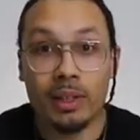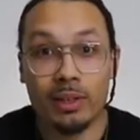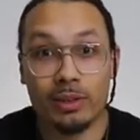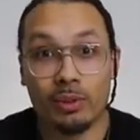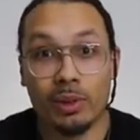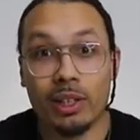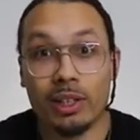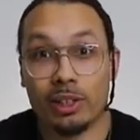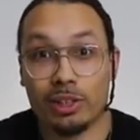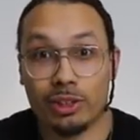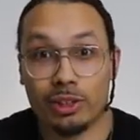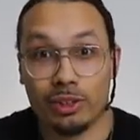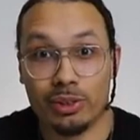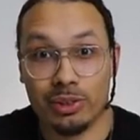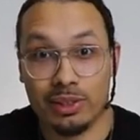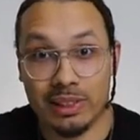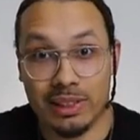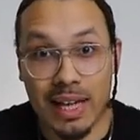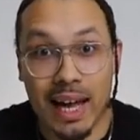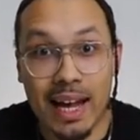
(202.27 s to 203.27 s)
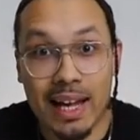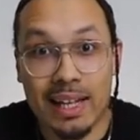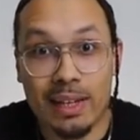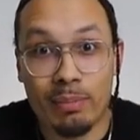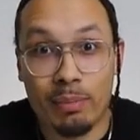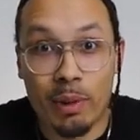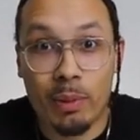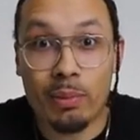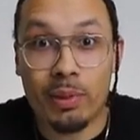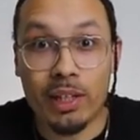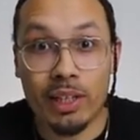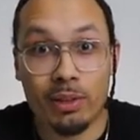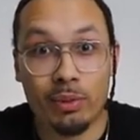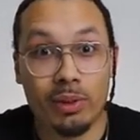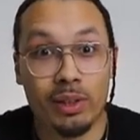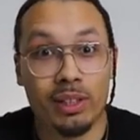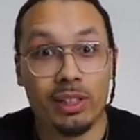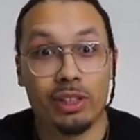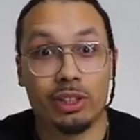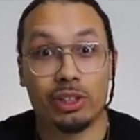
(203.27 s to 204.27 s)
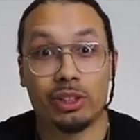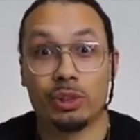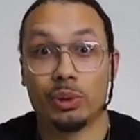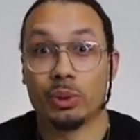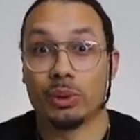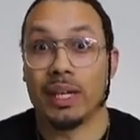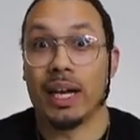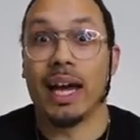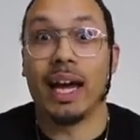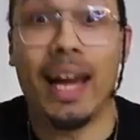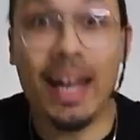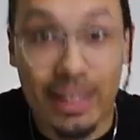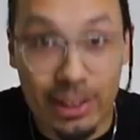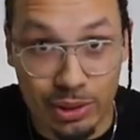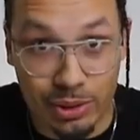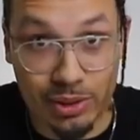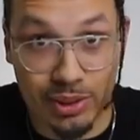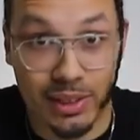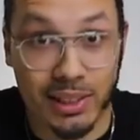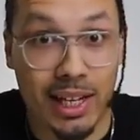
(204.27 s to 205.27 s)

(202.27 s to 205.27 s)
that wear their shoes tight. People that wear their shoes extra